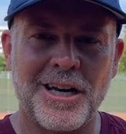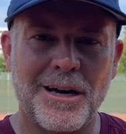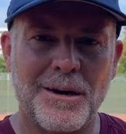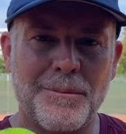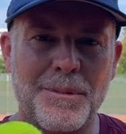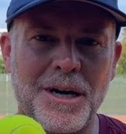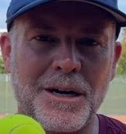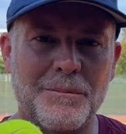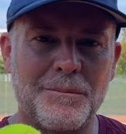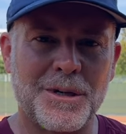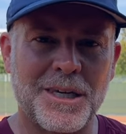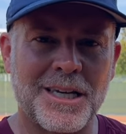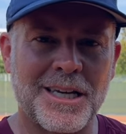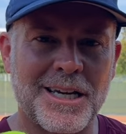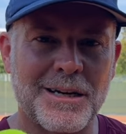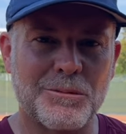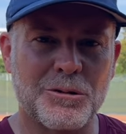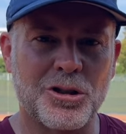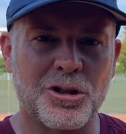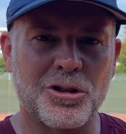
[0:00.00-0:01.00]
about being
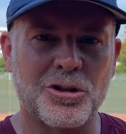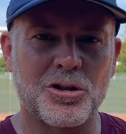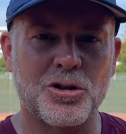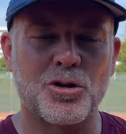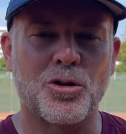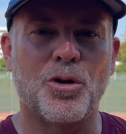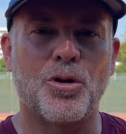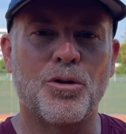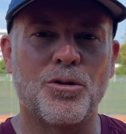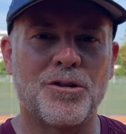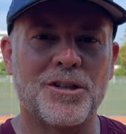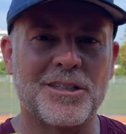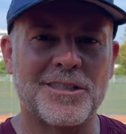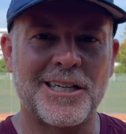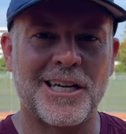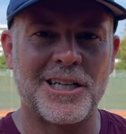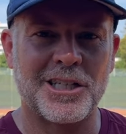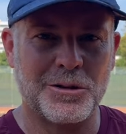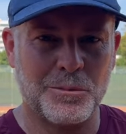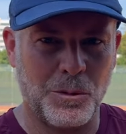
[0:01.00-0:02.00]
able to control this
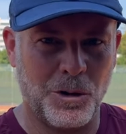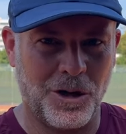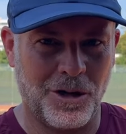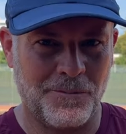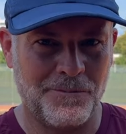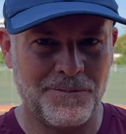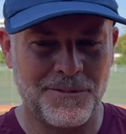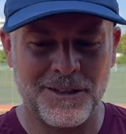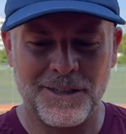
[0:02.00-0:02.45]
tennis ball.